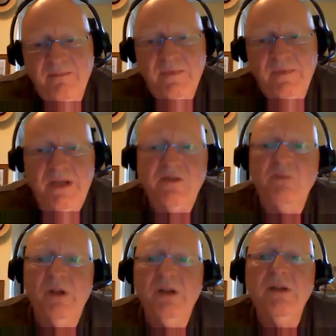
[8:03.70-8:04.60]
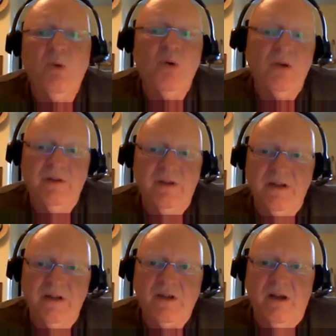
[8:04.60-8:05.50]
it's really important to
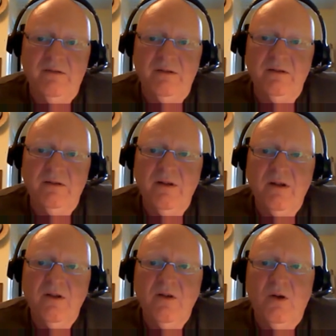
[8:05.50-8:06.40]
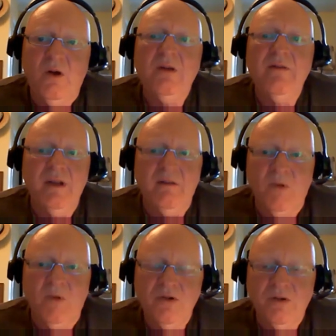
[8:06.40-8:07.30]
discover all of the
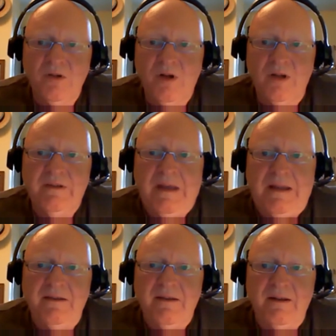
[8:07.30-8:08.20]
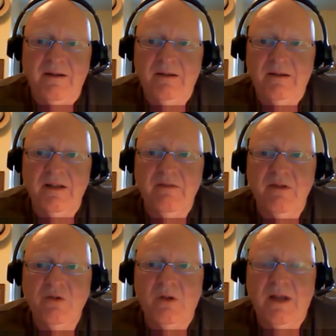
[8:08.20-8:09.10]
emotional content that an
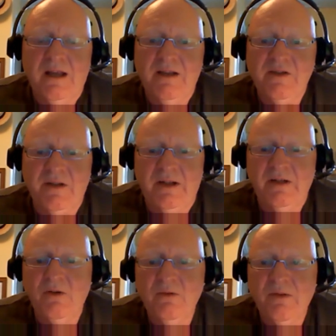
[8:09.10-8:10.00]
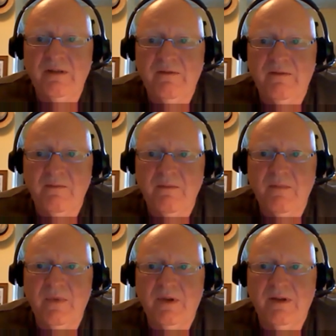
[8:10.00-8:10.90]
individual has. And I know that
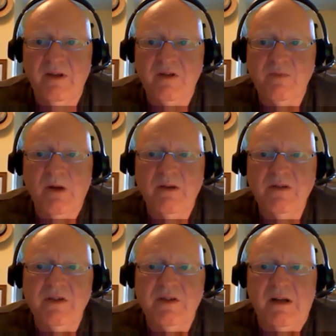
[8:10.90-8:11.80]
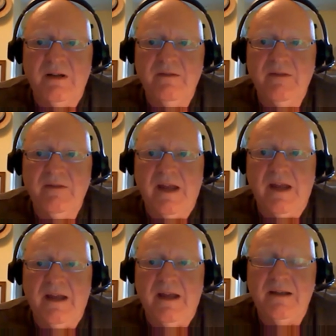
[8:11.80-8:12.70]
from the experiences that I've had,
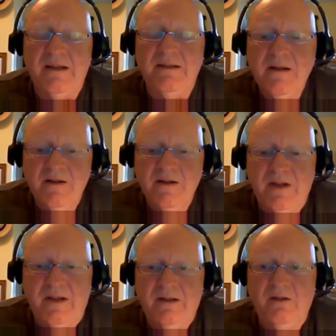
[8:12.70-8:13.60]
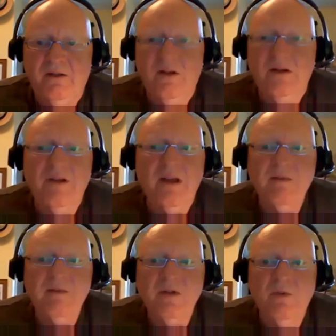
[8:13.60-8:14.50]
is that a lot of
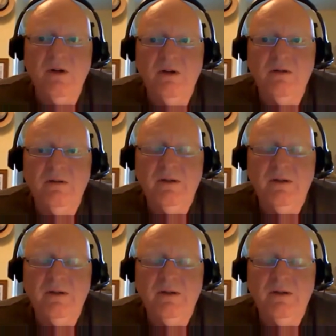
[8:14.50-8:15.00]
times we're